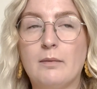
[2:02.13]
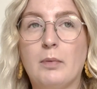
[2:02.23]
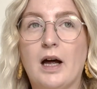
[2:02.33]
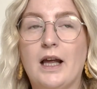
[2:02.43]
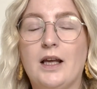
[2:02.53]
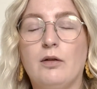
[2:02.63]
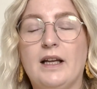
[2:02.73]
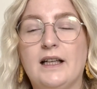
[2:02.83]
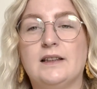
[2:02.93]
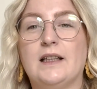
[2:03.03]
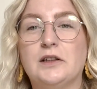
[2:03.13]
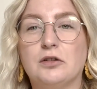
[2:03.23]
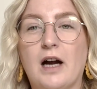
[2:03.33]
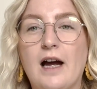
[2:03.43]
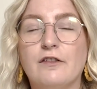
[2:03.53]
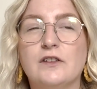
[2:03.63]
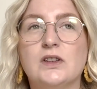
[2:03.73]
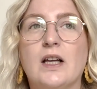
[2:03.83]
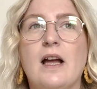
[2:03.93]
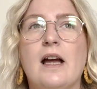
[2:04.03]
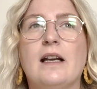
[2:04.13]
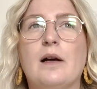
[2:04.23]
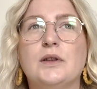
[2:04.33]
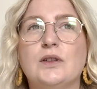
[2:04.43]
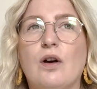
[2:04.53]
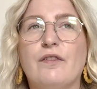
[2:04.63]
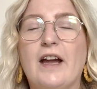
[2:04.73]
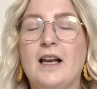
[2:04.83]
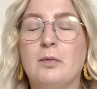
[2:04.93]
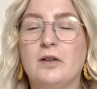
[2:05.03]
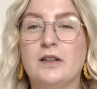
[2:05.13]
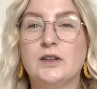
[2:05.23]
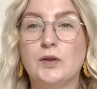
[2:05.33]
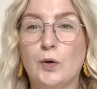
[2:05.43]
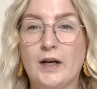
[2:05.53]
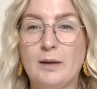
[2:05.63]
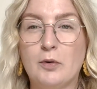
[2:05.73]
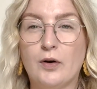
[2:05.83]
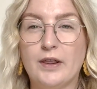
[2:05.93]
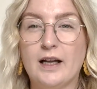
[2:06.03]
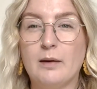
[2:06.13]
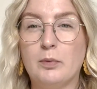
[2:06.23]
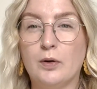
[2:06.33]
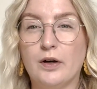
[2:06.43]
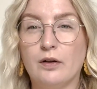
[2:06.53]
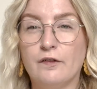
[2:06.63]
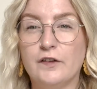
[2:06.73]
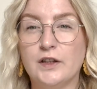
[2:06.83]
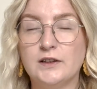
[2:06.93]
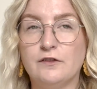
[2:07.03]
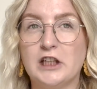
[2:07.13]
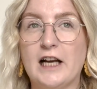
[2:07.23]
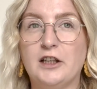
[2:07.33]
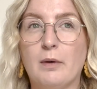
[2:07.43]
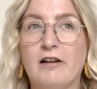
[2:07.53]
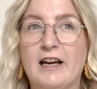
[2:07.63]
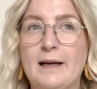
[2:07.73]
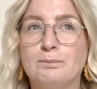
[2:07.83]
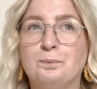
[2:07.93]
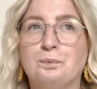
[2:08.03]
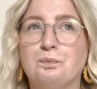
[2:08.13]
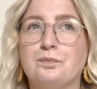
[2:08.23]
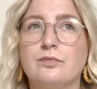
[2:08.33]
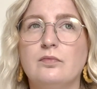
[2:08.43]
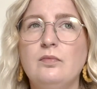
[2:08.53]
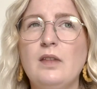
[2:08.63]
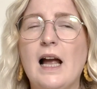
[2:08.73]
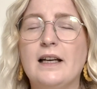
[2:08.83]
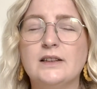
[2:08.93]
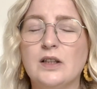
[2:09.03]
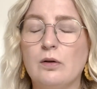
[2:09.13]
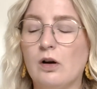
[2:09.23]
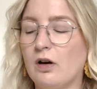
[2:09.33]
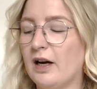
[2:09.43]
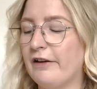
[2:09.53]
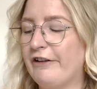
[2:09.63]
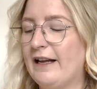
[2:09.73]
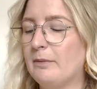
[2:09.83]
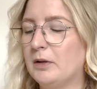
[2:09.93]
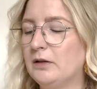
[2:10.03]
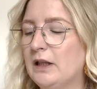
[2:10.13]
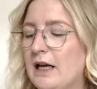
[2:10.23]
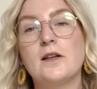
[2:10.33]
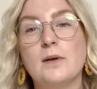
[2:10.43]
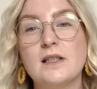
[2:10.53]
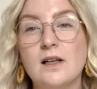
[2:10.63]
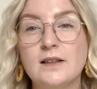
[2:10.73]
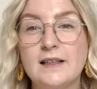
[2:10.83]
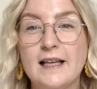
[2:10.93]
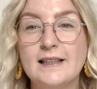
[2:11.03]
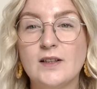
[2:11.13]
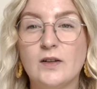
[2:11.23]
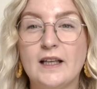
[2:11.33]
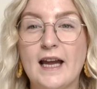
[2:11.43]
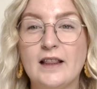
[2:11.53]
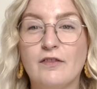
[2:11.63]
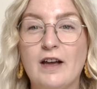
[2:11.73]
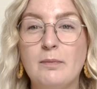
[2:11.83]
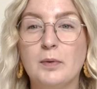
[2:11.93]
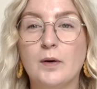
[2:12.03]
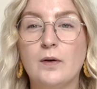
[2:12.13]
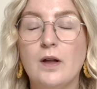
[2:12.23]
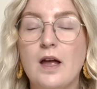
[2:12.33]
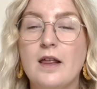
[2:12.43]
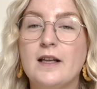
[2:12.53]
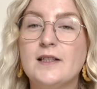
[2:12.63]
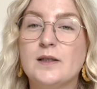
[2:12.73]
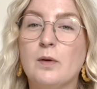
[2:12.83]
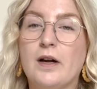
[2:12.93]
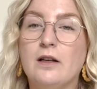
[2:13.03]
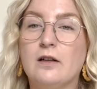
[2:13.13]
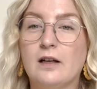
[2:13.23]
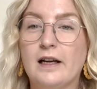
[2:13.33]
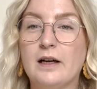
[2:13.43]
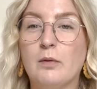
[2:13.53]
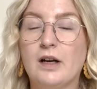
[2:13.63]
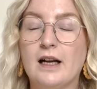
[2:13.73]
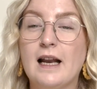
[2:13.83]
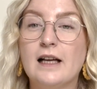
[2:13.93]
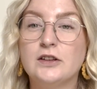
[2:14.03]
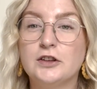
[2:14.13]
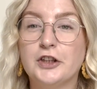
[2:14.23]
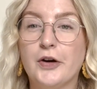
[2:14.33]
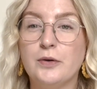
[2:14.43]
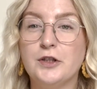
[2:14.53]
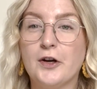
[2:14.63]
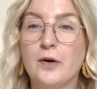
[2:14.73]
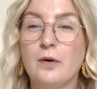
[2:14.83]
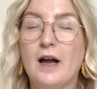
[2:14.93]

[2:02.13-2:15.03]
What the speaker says: by Unique Stitch Crafts. Now it's not available in a store anymore. I think I bought it on the 1st of January. And it's no longer available. So I started this on the 8th of April. This is what it looked like when I last showed you,